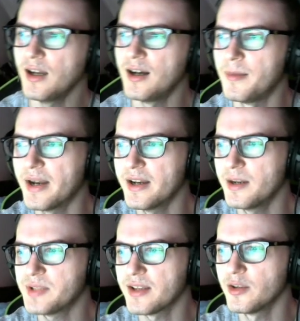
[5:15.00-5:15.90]
But I
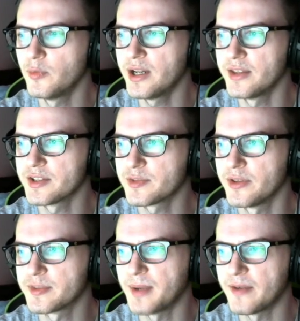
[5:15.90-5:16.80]
ended up taking the win on this
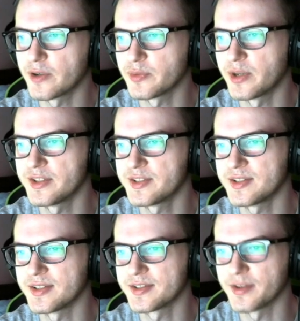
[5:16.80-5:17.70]
one. This is my first win in the
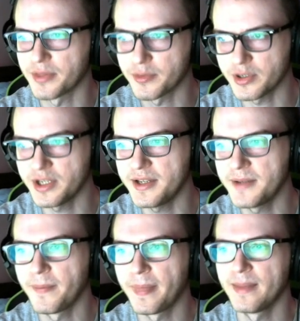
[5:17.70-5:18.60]
season. So
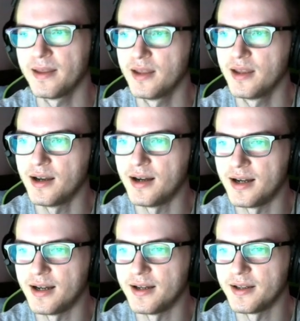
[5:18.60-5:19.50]
three
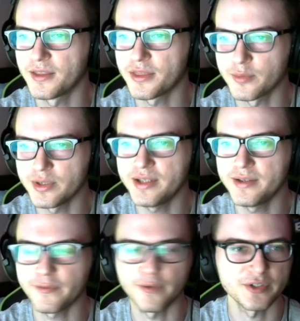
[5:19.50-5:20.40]

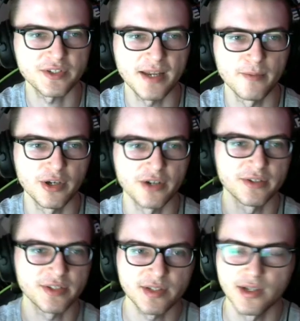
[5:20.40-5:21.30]
first-time
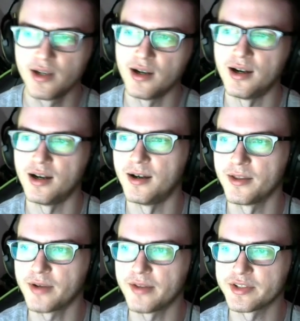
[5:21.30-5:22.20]
winners
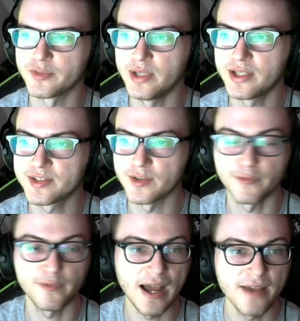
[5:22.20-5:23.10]
throughout this week. So
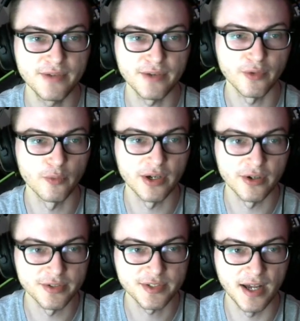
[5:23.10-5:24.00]
5 different
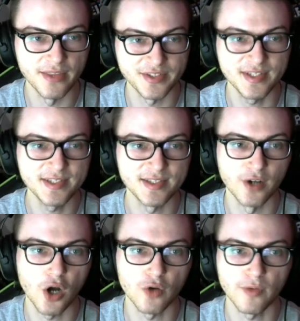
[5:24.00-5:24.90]
winners on the
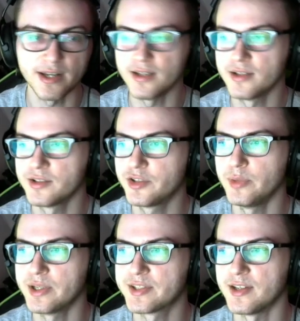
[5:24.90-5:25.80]
season already 2
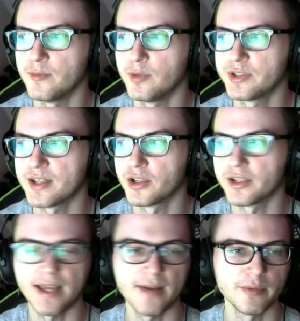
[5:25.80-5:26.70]
weeks in. We'll take a look
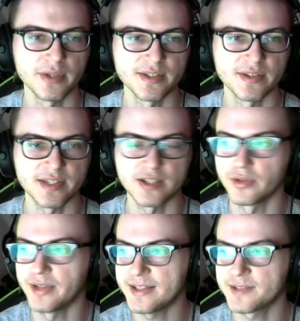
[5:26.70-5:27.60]
at that when we get to the schedule.
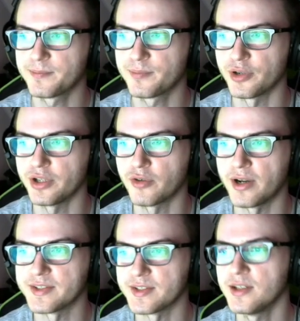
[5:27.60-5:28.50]
That's pretty
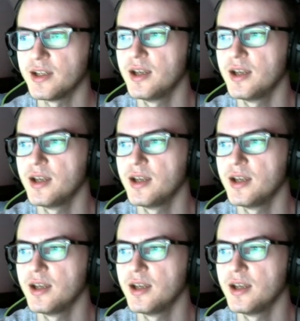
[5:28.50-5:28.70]
crazy.